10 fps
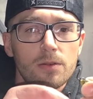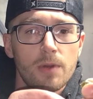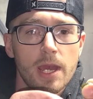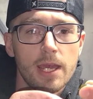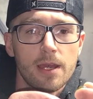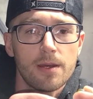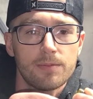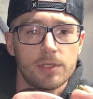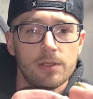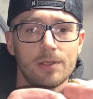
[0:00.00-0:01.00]
the way
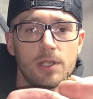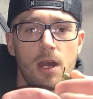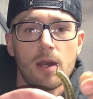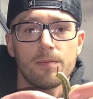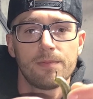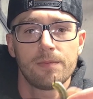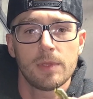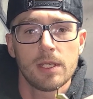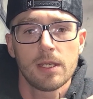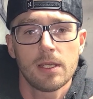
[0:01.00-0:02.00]
up to the top.
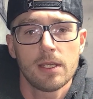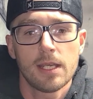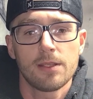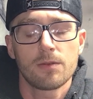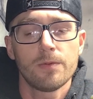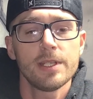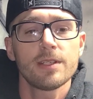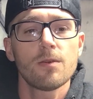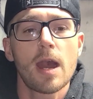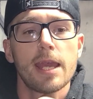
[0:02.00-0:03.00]
And the
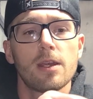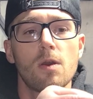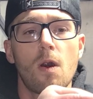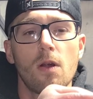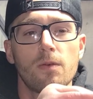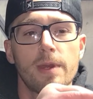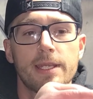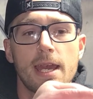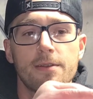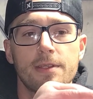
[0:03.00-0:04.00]
reason why I go all the way
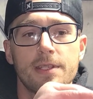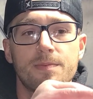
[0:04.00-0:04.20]
down to this